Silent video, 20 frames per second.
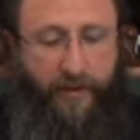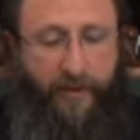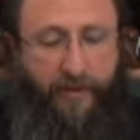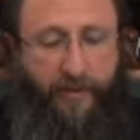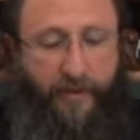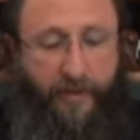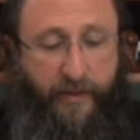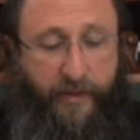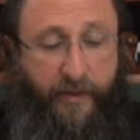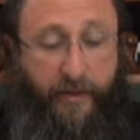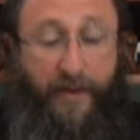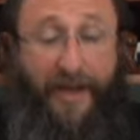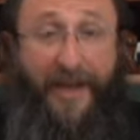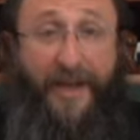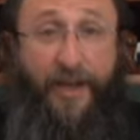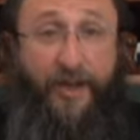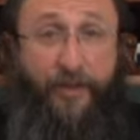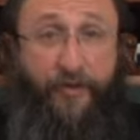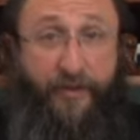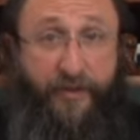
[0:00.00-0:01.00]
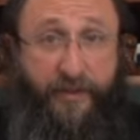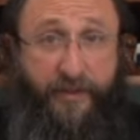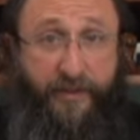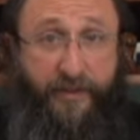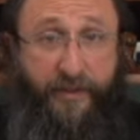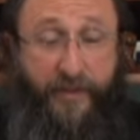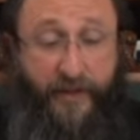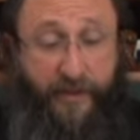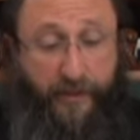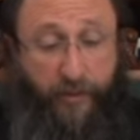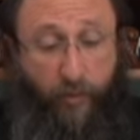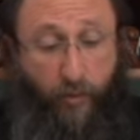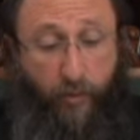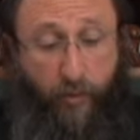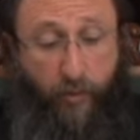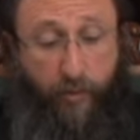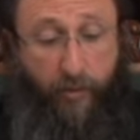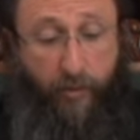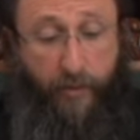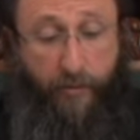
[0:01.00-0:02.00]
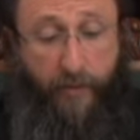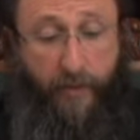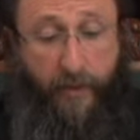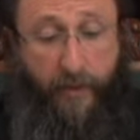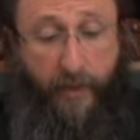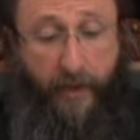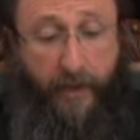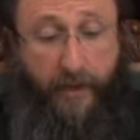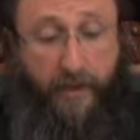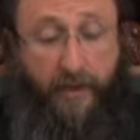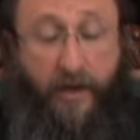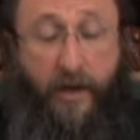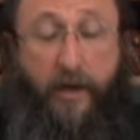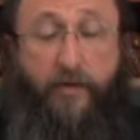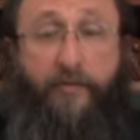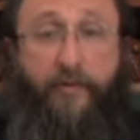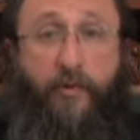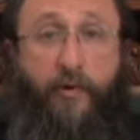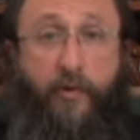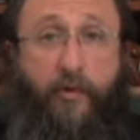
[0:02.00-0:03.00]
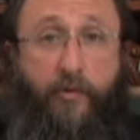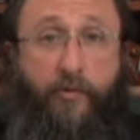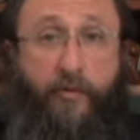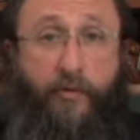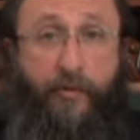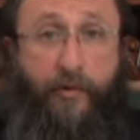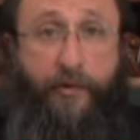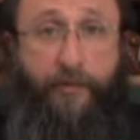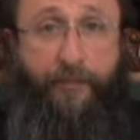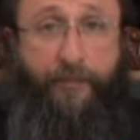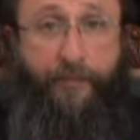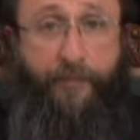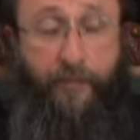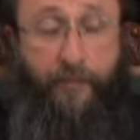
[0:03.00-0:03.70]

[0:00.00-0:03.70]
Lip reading: the entrance, as it were, and covered over